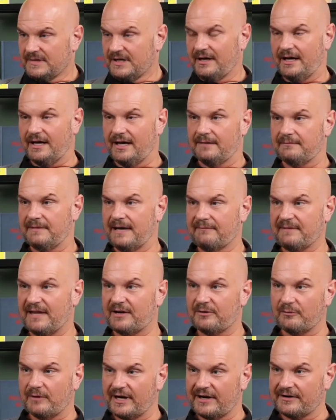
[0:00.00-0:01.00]
Okay. Um, I'm
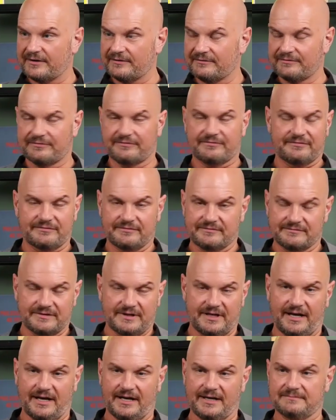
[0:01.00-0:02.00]
not aware of
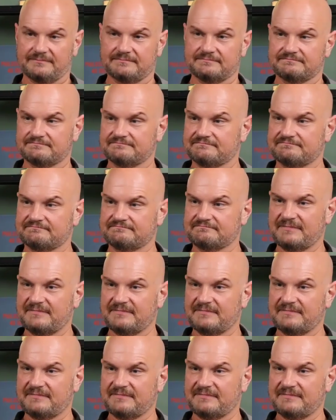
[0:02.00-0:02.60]
um,